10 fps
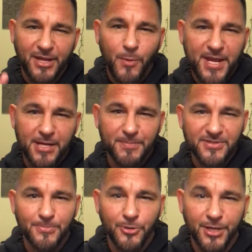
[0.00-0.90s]
waking up this
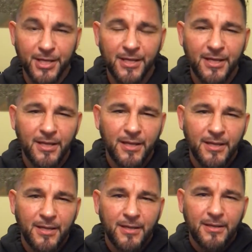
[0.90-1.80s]
morning
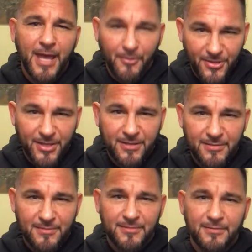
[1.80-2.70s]
healthy
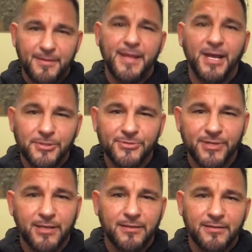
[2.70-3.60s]
and not using
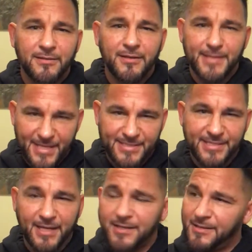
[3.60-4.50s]
and not
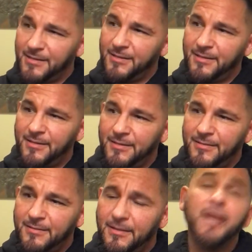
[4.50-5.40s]
sick,
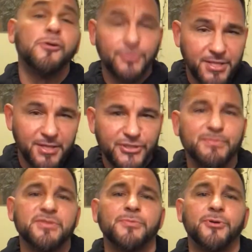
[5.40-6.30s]
and going to the gym
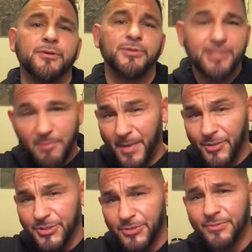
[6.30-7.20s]
this morning, which I'm about
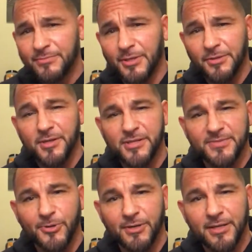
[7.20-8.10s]
to, early this
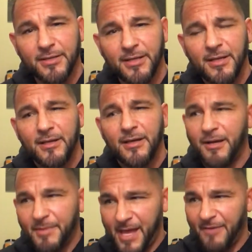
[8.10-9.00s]
morning,
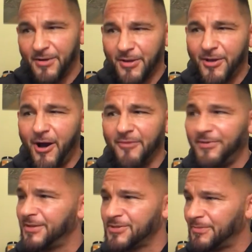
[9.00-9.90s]
and having a coffee
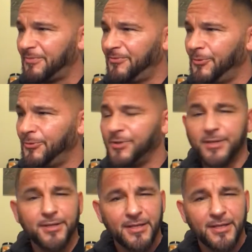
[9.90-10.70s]
and some food and